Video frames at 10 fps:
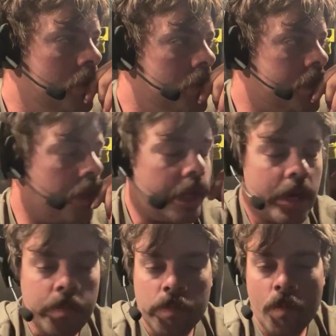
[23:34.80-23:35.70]
so yeah,
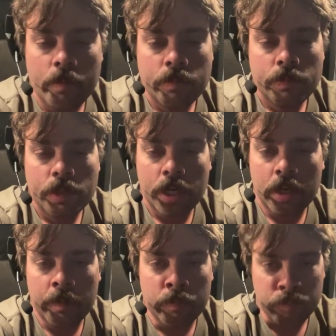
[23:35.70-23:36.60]

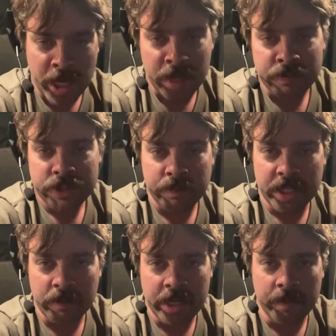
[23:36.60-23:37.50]
yeah. So by
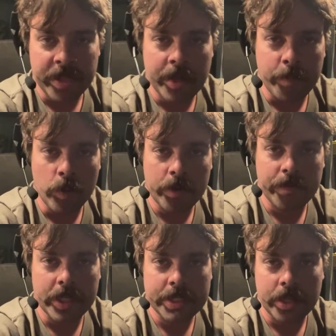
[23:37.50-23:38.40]
the way, I'll be at Pork
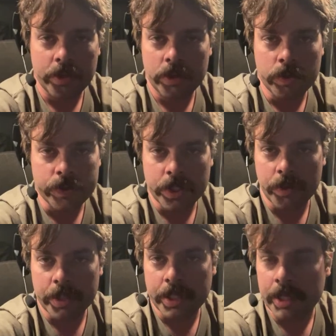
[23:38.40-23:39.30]
Fest. I don't know who's
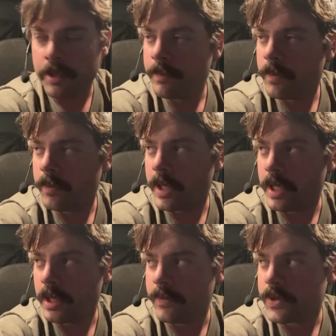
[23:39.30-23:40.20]
going there, but I'd
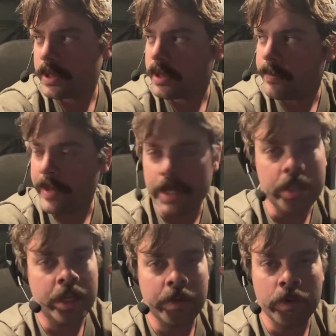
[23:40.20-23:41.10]
love to meet
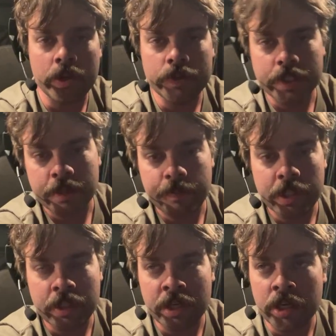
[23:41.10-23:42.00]
anyone who's gonna be
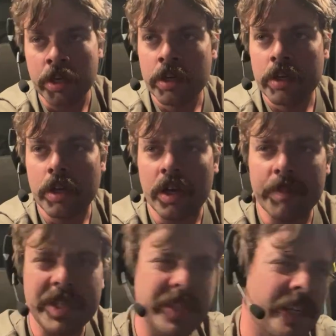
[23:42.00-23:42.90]
there. I'll
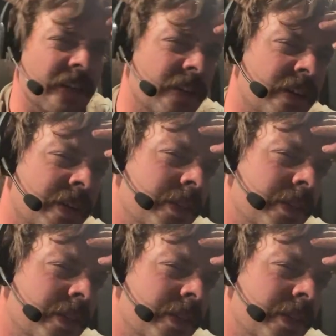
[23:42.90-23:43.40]
be there on the